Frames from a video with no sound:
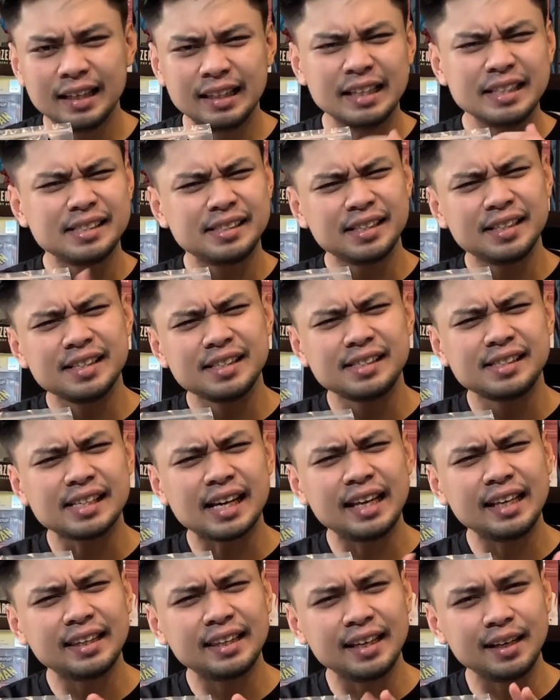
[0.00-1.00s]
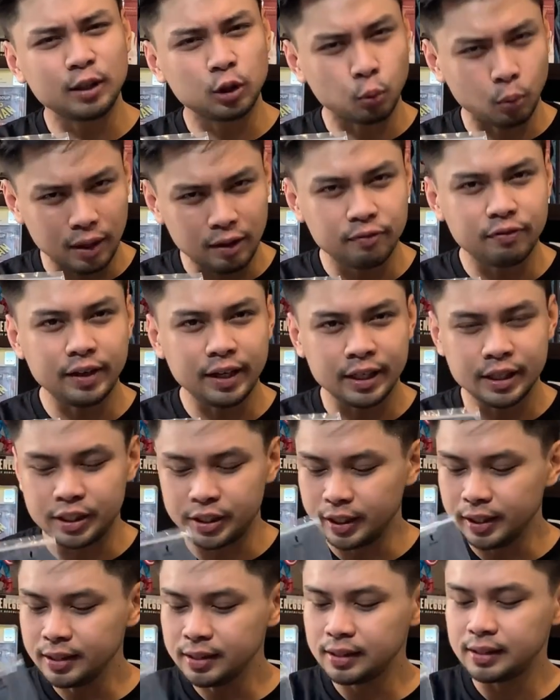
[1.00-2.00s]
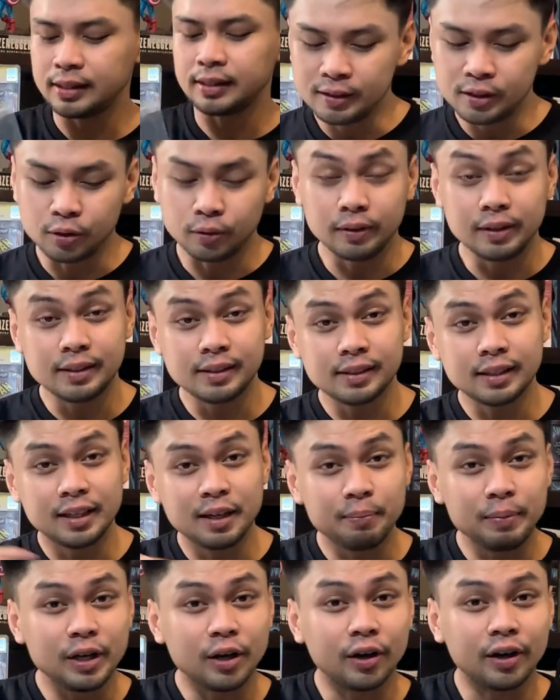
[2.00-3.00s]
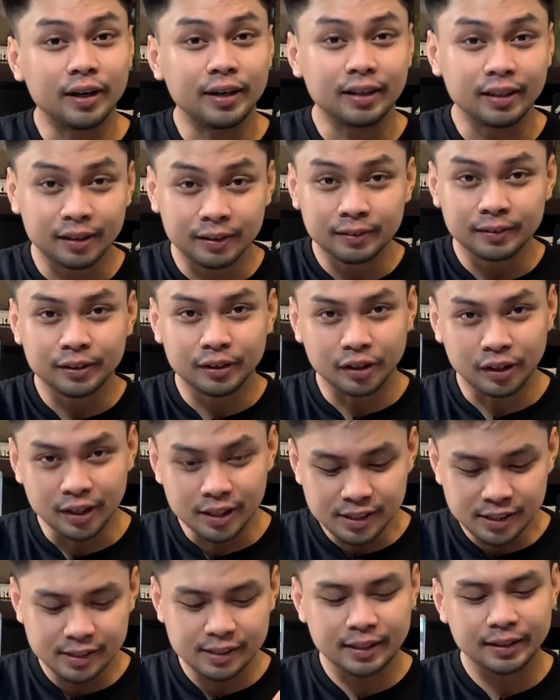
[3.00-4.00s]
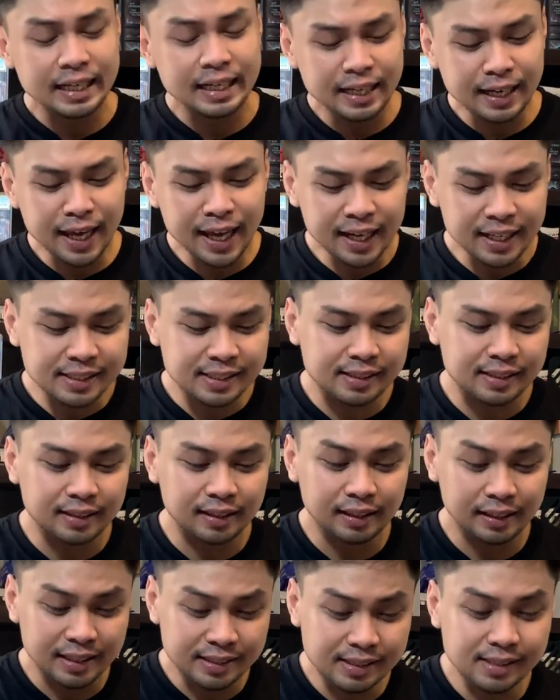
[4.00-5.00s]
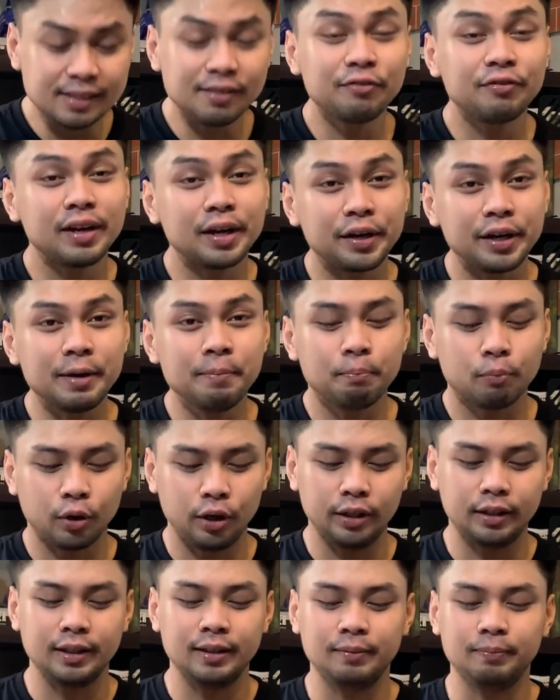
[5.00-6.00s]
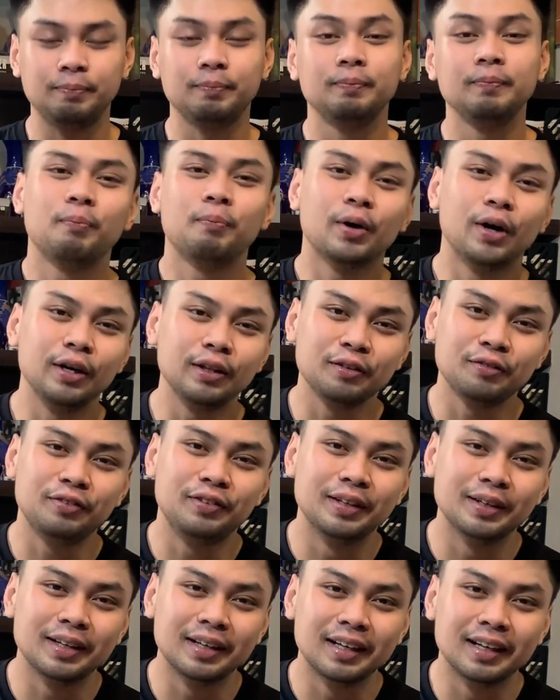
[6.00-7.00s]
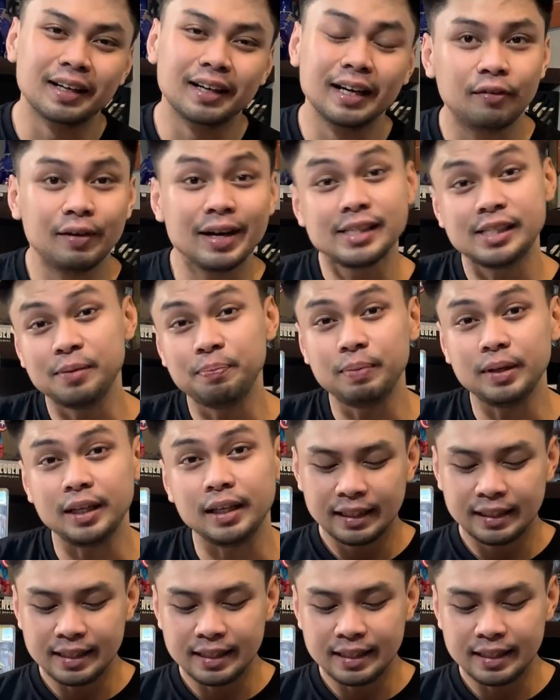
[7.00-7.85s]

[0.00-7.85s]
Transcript: This is, I think, 12 inches. So this is gonna be our crust. Next, this is a very important part of the recipe.